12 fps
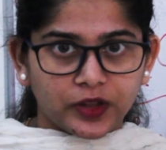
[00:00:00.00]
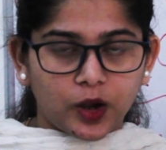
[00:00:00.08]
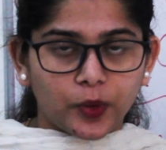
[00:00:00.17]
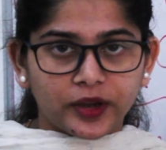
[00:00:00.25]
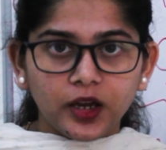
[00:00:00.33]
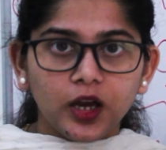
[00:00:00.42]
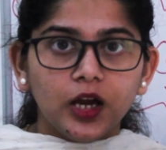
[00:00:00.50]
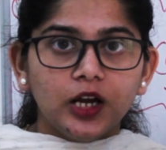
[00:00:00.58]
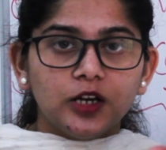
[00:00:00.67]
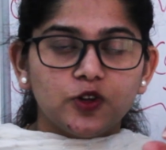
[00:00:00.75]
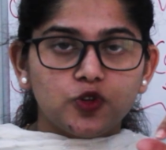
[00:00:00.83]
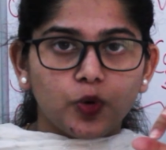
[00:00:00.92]
Okay,
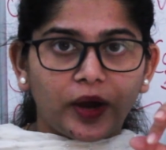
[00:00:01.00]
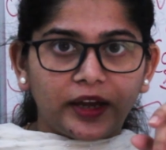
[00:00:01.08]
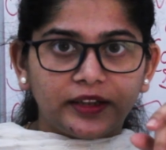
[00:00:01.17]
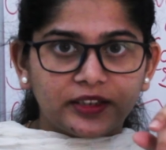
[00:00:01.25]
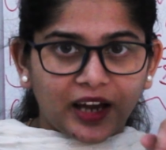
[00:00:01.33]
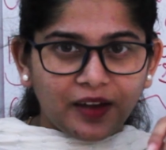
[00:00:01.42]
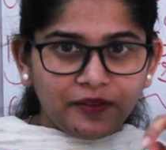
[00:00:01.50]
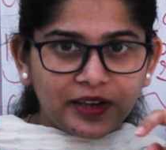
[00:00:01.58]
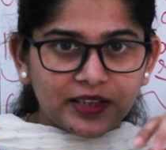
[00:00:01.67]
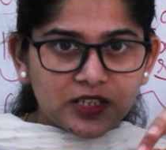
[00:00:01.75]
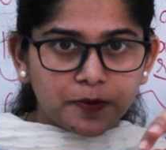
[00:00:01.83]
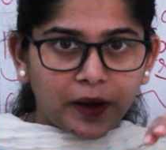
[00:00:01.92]
so at time when
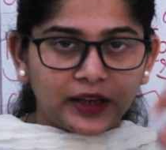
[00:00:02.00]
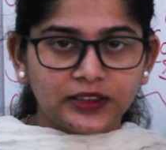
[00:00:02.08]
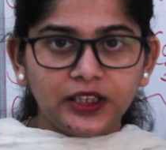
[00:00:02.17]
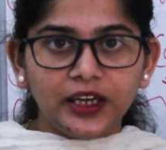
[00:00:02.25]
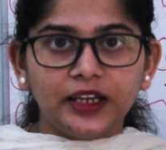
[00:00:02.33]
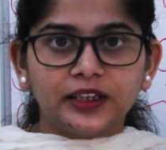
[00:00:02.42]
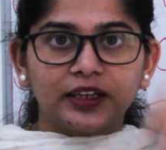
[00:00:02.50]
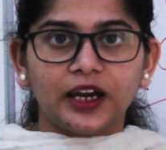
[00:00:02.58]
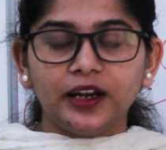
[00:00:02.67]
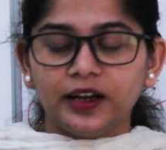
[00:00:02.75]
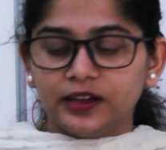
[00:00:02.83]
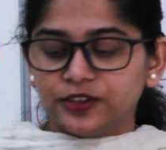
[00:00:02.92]
it's passing, it
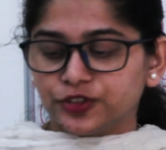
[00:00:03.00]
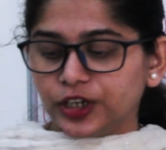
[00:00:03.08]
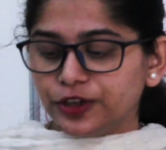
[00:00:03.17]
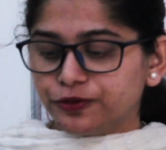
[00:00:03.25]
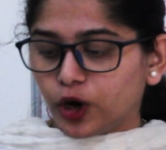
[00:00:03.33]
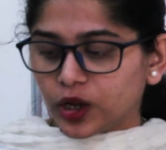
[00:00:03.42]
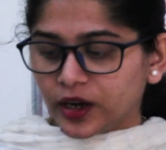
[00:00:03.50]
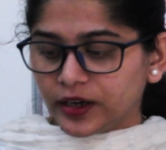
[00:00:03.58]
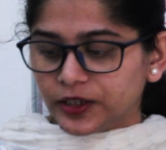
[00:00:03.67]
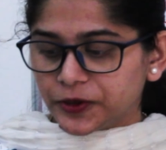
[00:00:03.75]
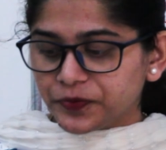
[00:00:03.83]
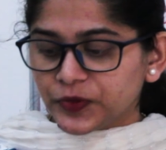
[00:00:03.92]
can literally fall on
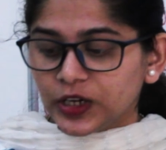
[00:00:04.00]
it.